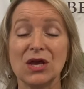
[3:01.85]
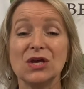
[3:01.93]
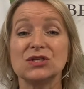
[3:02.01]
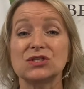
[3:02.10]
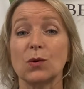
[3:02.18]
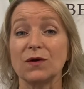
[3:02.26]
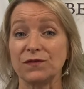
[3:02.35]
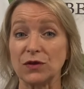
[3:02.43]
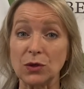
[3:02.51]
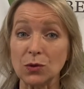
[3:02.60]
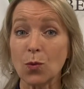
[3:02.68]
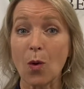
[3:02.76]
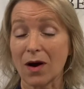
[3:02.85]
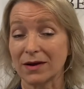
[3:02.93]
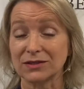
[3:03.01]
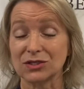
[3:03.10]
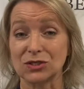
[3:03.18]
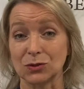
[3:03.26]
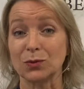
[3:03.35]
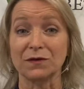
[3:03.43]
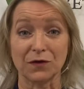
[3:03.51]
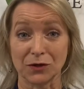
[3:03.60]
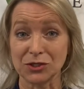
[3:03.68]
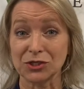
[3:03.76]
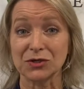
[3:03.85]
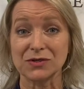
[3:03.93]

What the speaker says: So if you want to reverse your